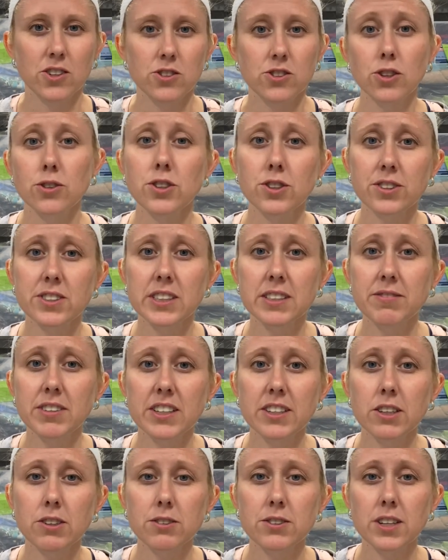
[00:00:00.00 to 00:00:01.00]
so you'll see
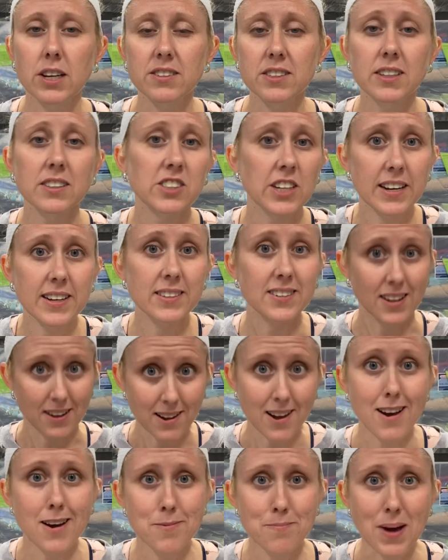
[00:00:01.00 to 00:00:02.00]
videos such as
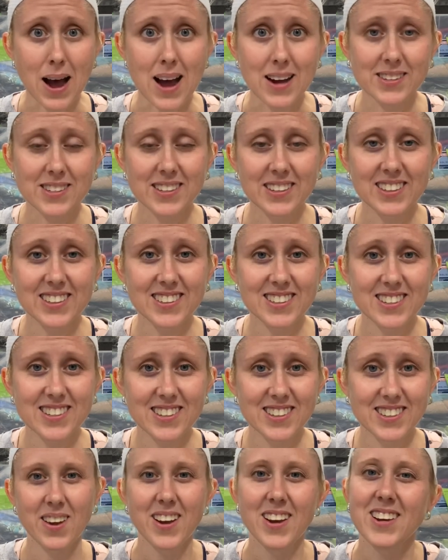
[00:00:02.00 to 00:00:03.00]
unboxings,
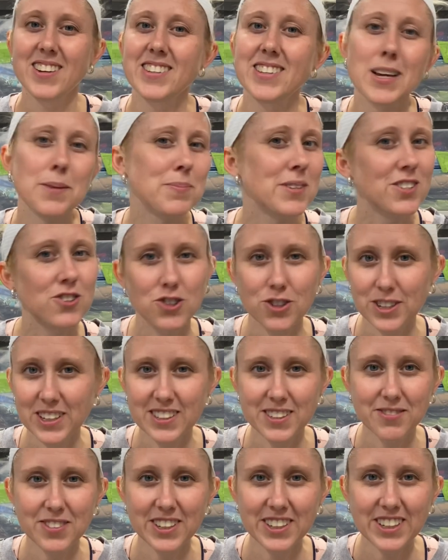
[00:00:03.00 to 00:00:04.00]
tips and
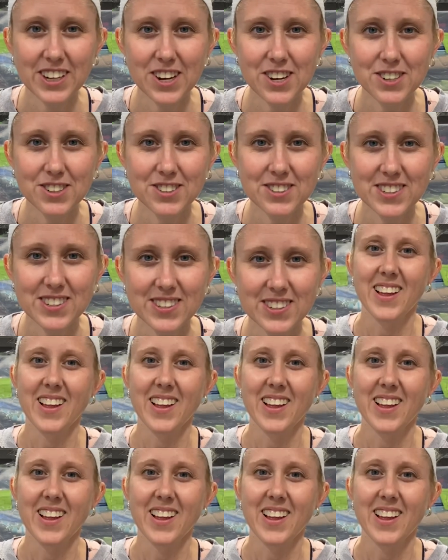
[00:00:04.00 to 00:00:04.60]
tricks videos,